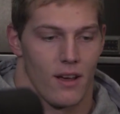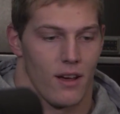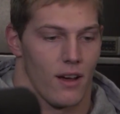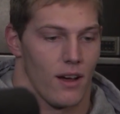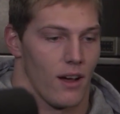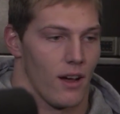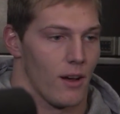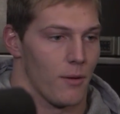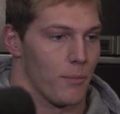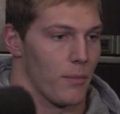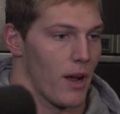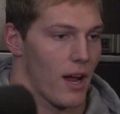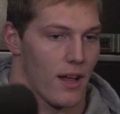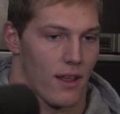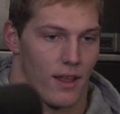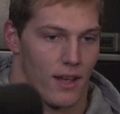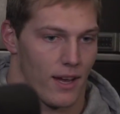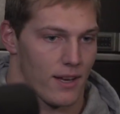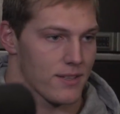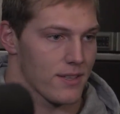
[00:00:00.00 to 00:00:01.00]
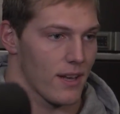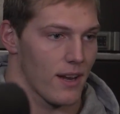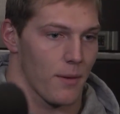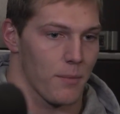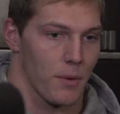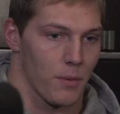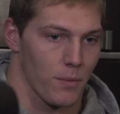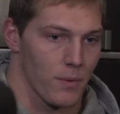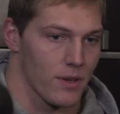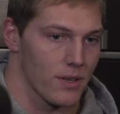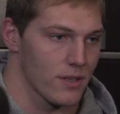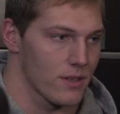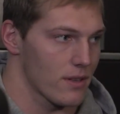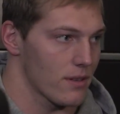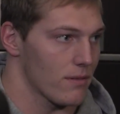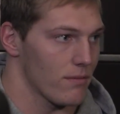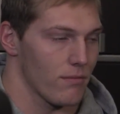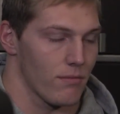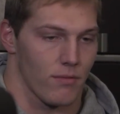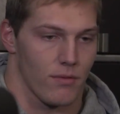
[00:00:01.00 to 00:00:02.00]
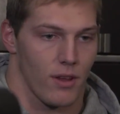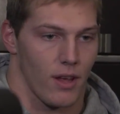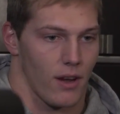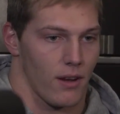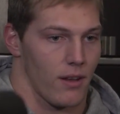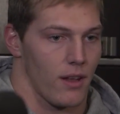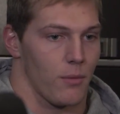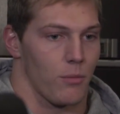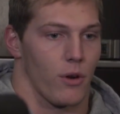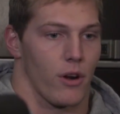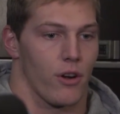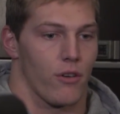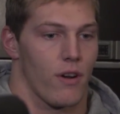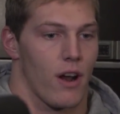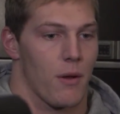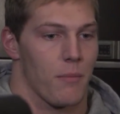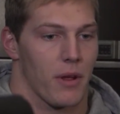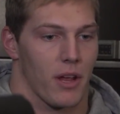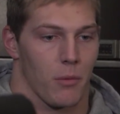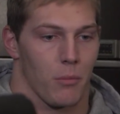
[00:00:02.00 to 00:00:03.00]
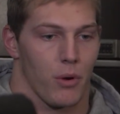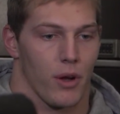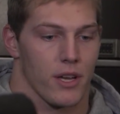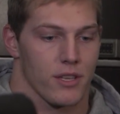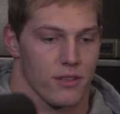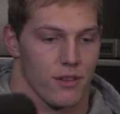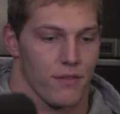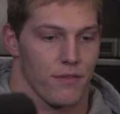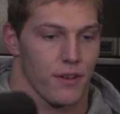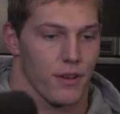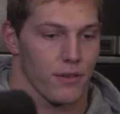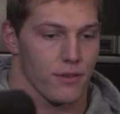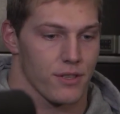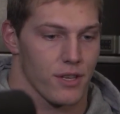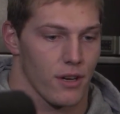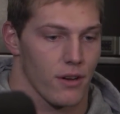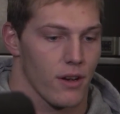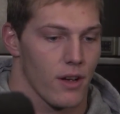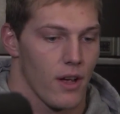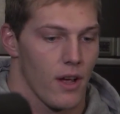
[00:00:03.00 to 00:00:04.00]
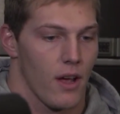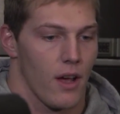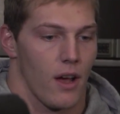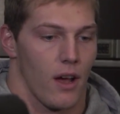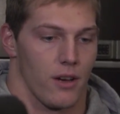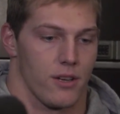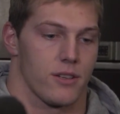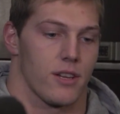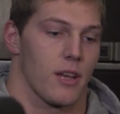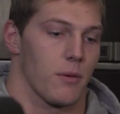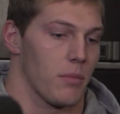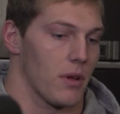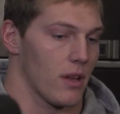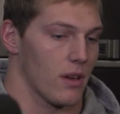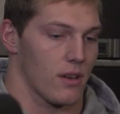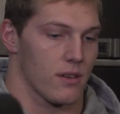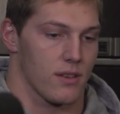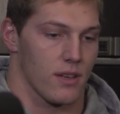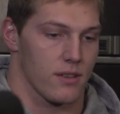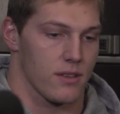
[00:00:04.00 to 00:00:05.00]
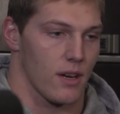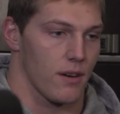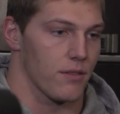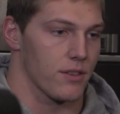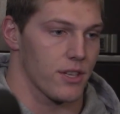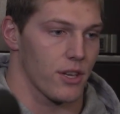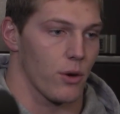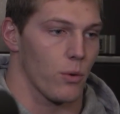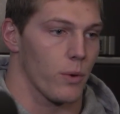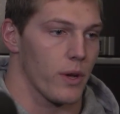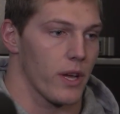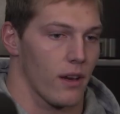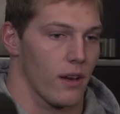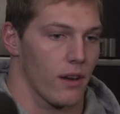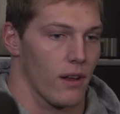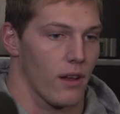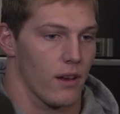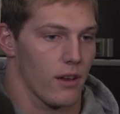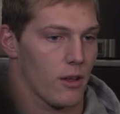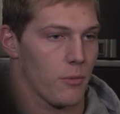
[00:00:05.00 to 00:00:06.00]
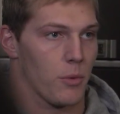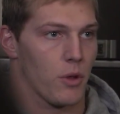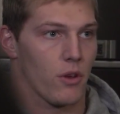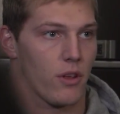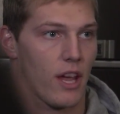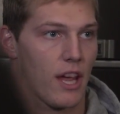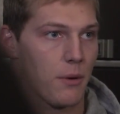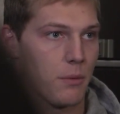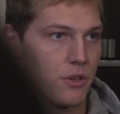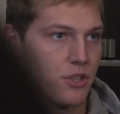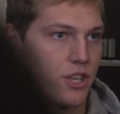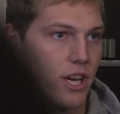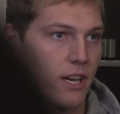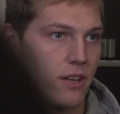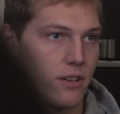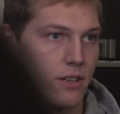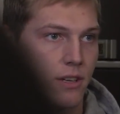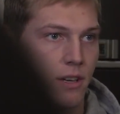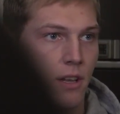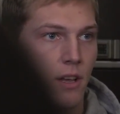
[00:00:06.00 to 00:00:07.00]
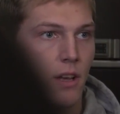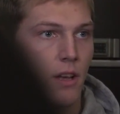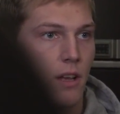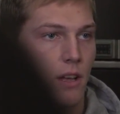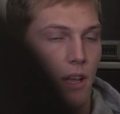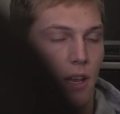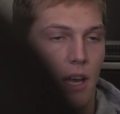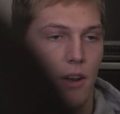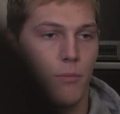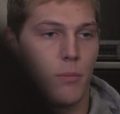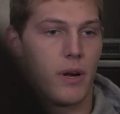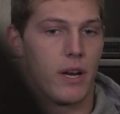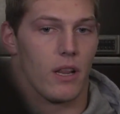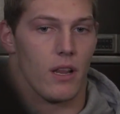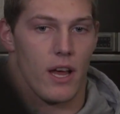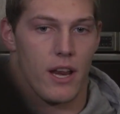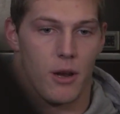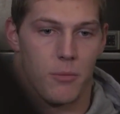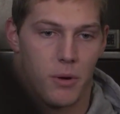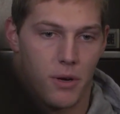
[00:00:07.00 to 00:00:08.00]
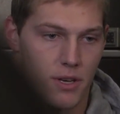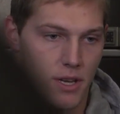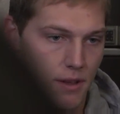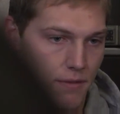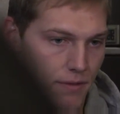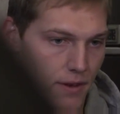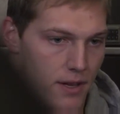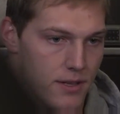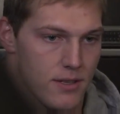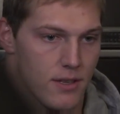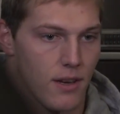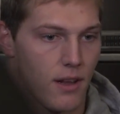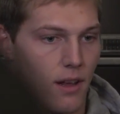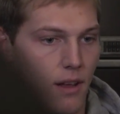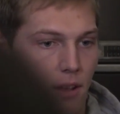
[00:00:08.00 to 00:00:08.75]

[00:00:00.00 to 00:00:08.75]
But like I said, we just got to keep running around making plays on the field. So I'll just keep being consistent every single and communicating with Jalen, getting everybody lined up on defense and